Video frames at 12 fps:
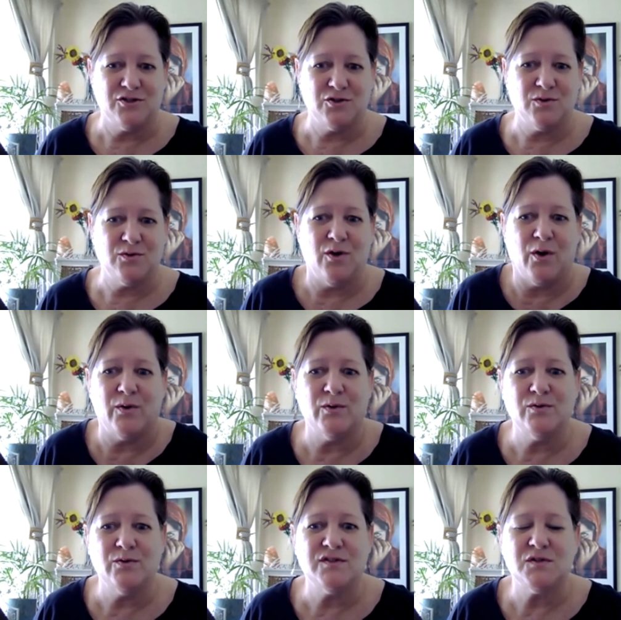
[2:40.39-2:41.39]
to
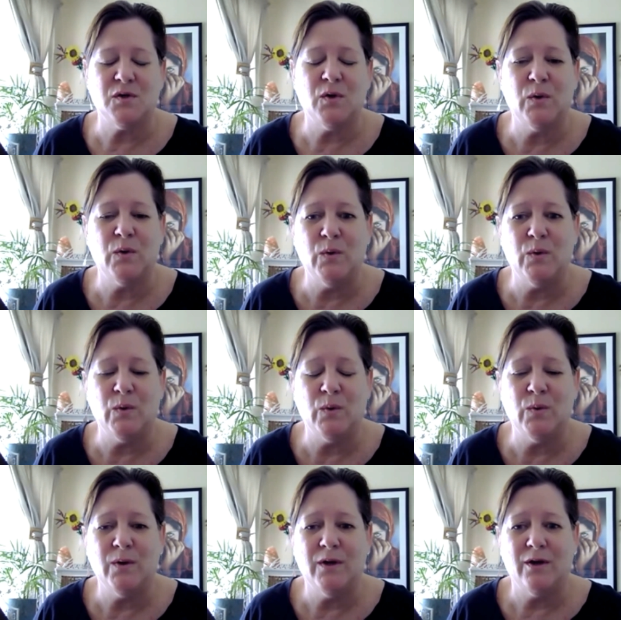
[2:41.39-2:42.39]
those
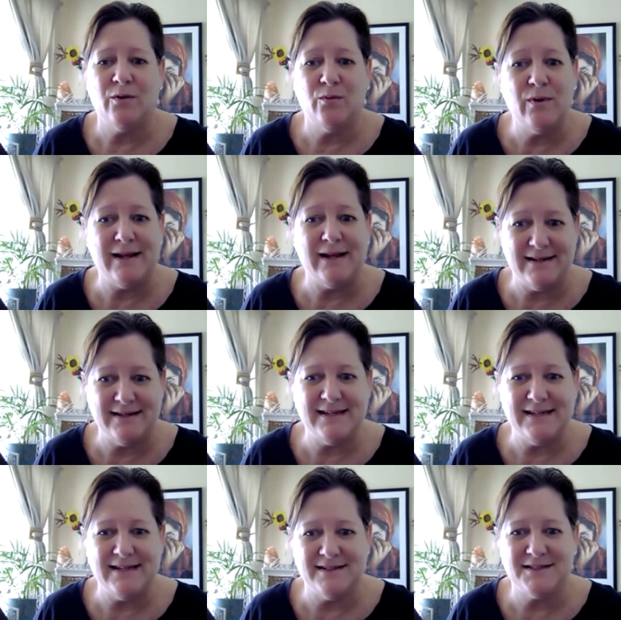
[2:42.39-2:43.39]
who really
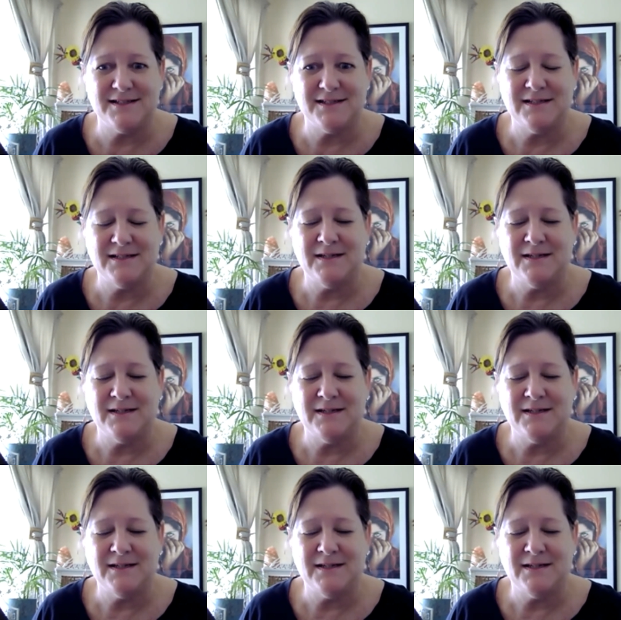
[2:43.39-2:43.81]
need it?